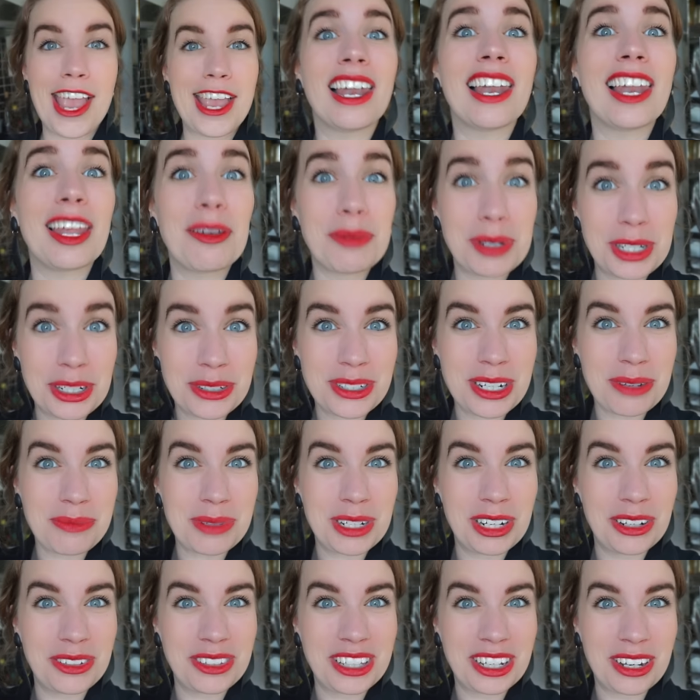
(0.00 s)
Let me know down
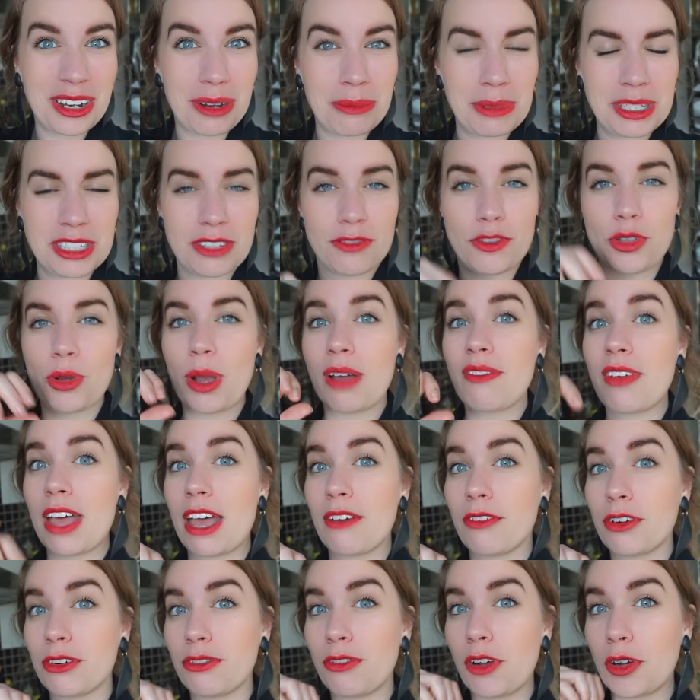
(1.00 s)
below in the comments if you have
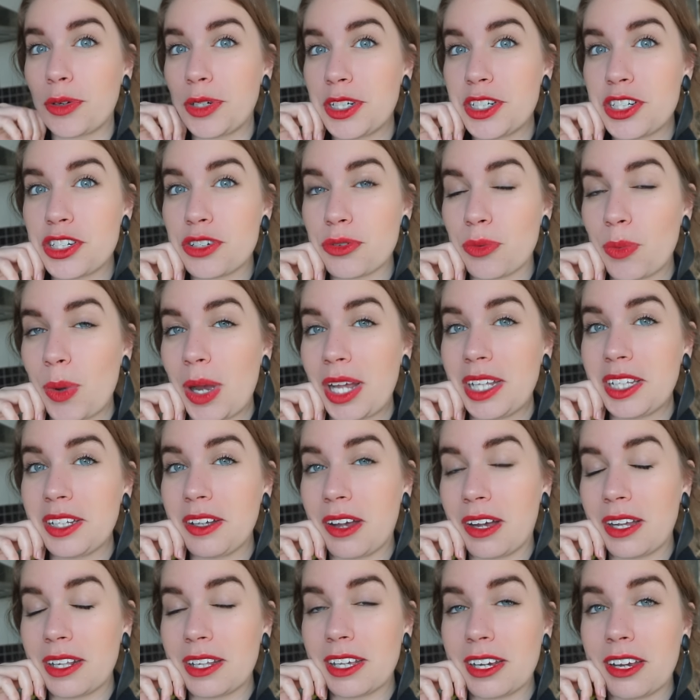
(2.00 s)
ever foraged wild
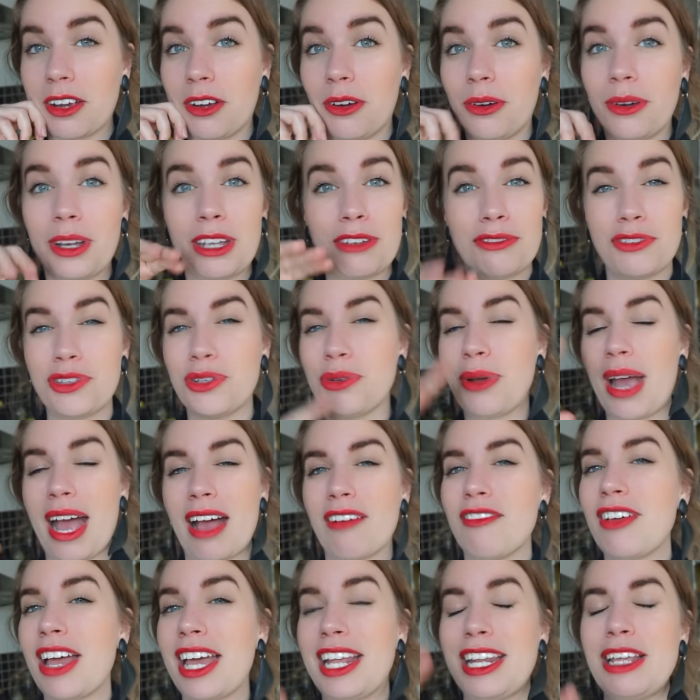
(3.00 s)
garlic or if you
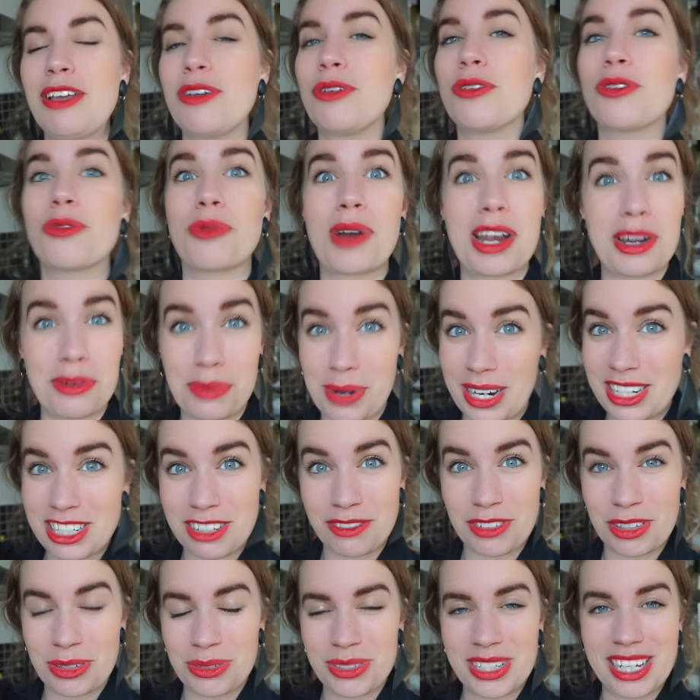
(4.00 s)
have any great ways
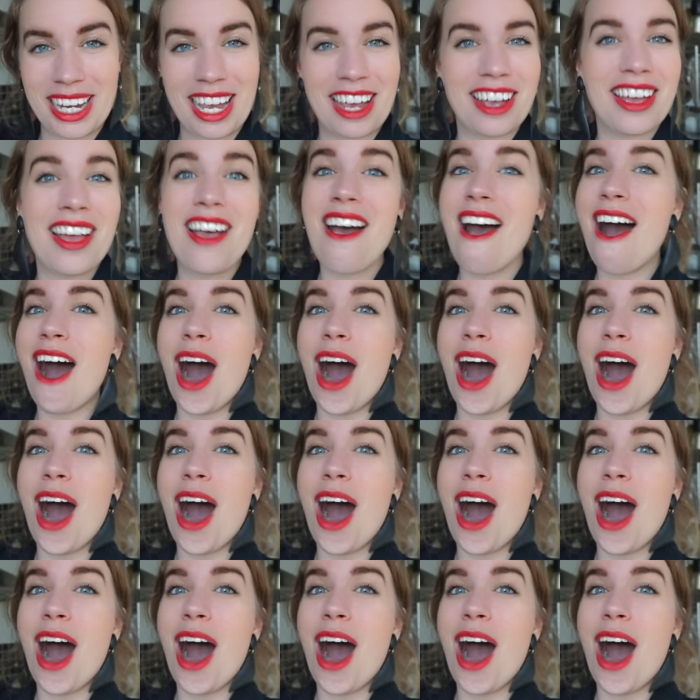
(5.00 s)
of using it.